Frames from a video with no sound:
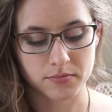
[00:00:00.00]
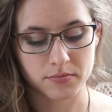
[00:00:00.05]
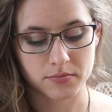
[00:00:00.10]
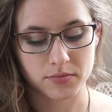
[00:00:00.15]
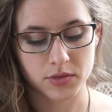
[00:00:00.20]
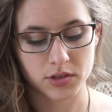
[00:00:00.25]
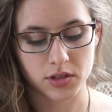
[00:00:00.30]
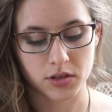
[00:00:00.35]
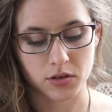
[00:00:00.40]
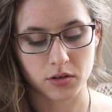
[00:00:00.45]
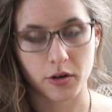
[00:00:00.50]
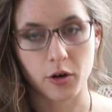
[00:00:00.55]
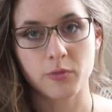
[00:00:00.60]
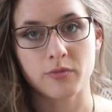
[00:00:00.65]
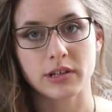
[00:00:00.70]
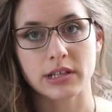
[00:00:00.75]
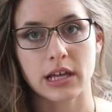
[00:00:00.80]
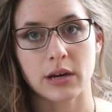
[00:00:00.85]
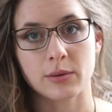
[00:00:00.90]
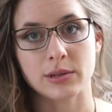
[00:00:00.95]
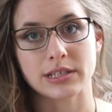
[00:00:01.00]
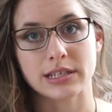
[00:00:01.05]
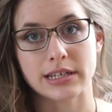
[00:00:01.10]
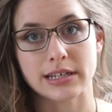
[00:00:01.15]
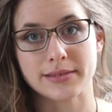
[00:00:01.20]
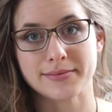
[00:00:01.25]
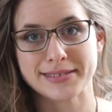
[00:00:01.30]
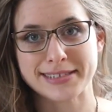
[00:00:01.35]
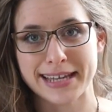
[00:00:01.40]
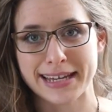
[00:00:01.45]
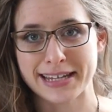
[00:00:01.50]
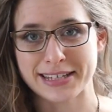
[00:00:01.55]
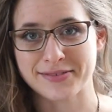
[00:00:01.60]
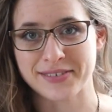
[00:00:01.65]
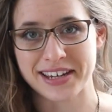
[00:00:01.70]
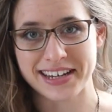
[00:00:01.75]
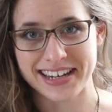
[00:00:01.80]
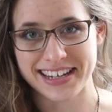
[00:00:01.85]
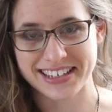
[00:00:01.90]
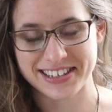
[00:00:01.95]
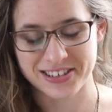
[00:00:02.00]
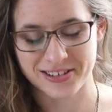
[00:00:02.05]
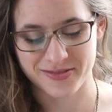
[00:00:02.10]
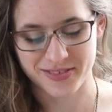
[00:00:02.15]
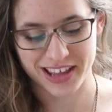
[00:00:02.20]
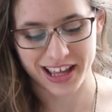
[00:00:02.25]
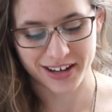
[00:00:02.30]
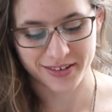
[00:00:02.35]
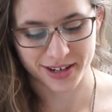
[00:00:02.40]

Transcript: So hopefully that was a satisfying answer for that